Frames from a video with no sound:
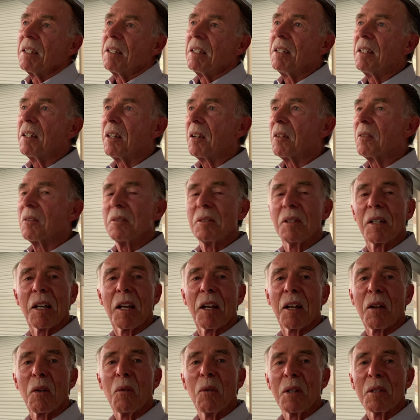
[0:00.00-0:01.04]
you know, I got
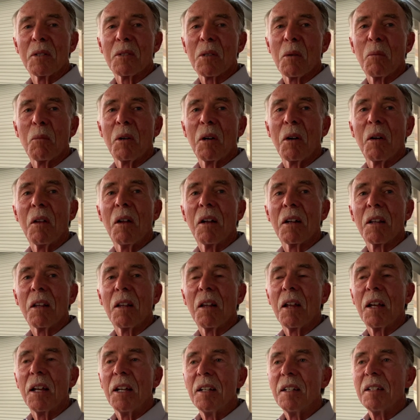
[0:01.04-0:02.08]
to quit somewhere along the
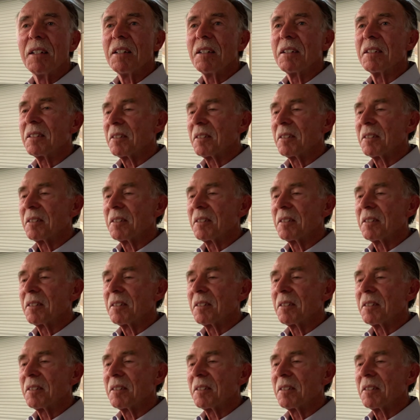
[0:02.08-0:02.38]
line.